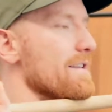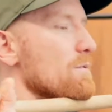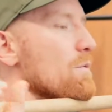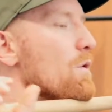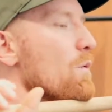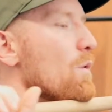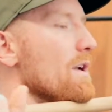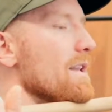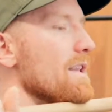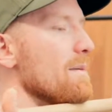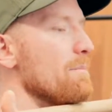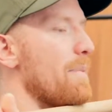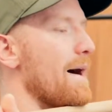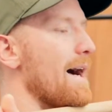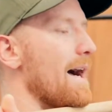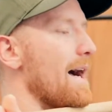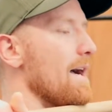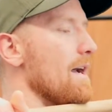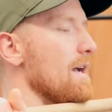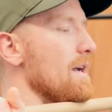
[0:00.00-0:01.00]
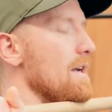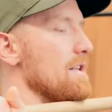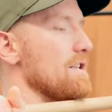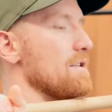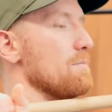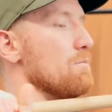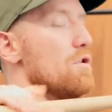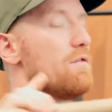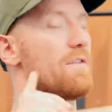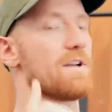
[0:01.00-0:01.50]
So we want the bar to
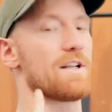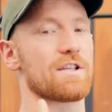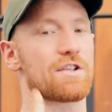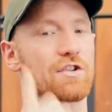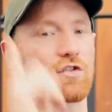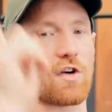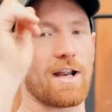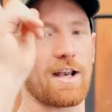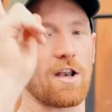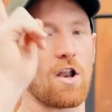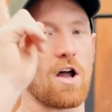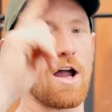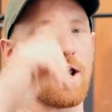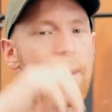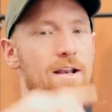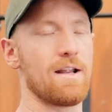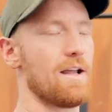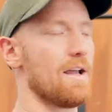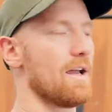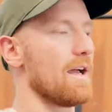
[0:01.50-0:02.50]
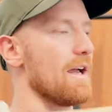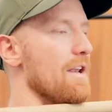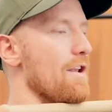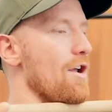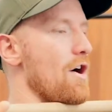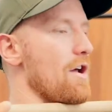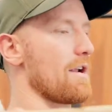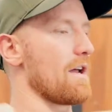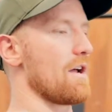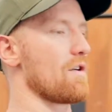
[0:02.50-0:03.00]
move in a straight line and
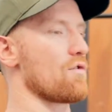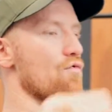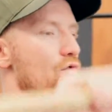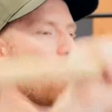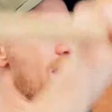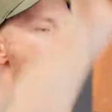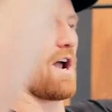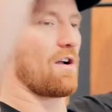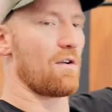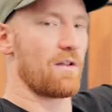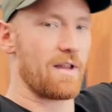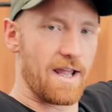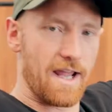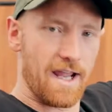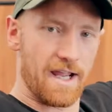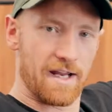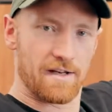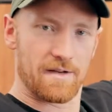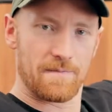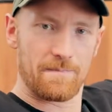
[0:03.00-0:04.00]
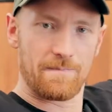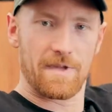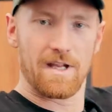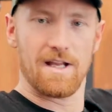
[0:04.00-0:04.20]
not around the head.